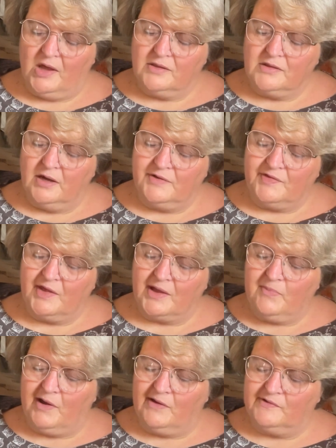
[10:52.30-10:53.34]
The only thing
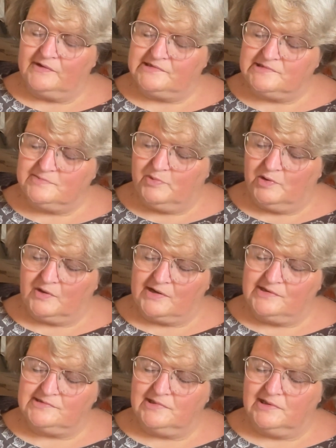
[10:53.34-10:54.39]
about this book,
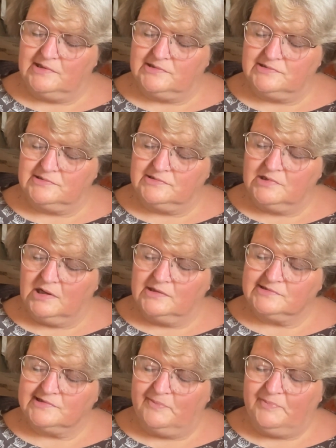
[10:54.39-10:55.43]
it says
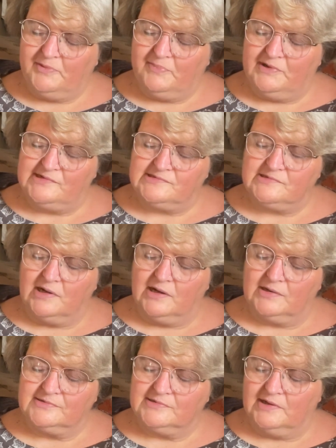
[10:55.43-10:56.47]
Debbie Bliss
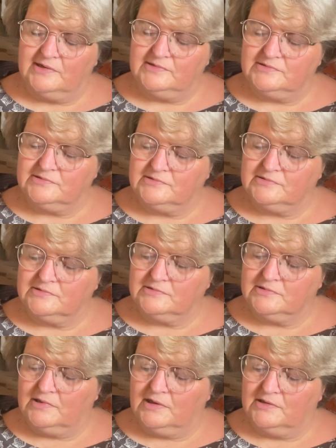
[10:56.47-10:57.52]
undies
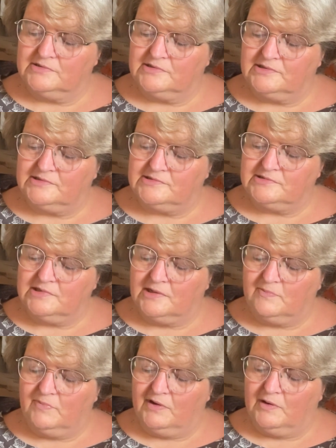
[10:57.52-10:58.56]
in
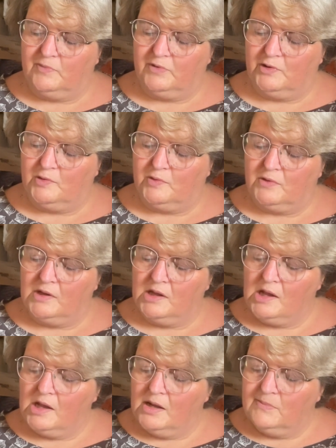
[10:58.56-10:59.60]
pale blue,
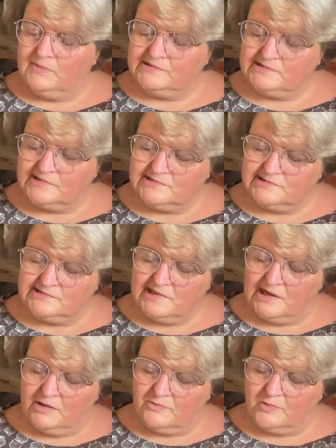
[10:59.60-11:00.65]
but it doesn't
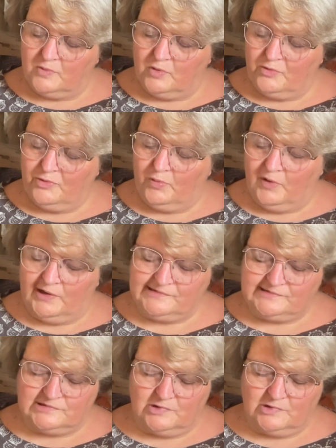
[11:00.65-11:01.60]
tell you what the weight